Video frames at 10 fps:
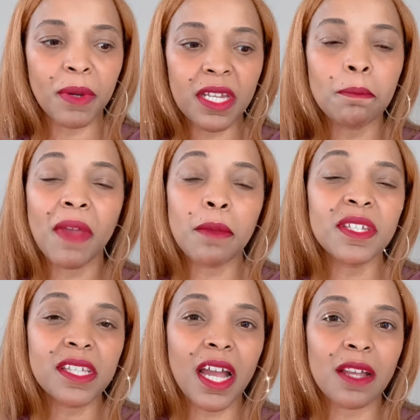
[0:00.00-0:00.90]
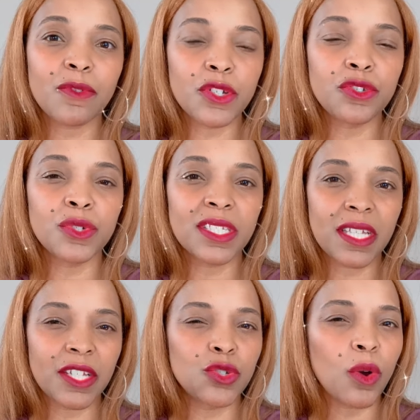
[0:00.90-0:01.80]
but it may be time for you to
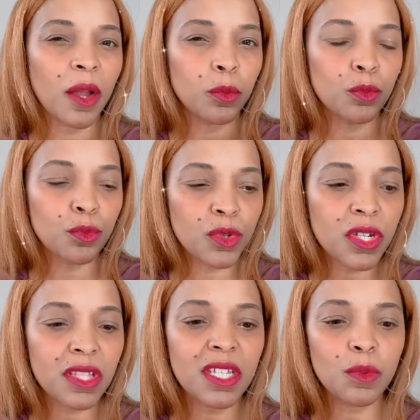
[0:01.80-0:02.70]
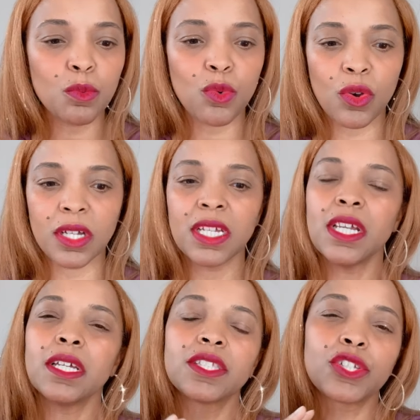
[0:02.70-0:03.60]
say, do I really want
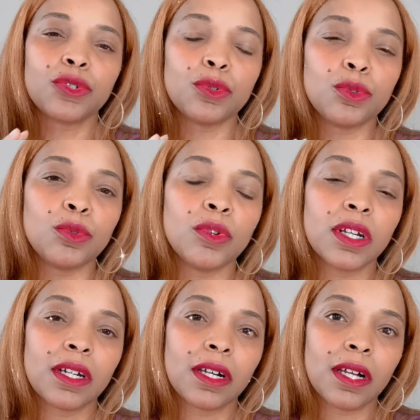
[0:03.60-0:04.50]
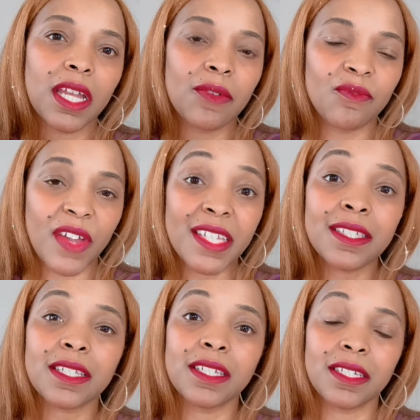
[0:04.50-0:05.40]
to
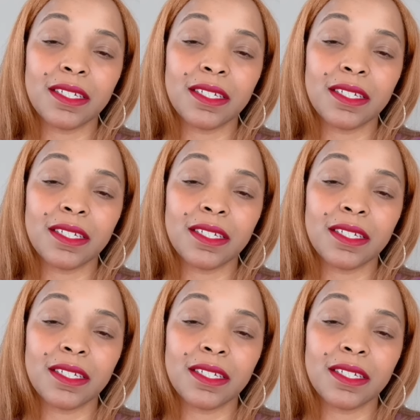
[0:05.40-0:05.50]
invest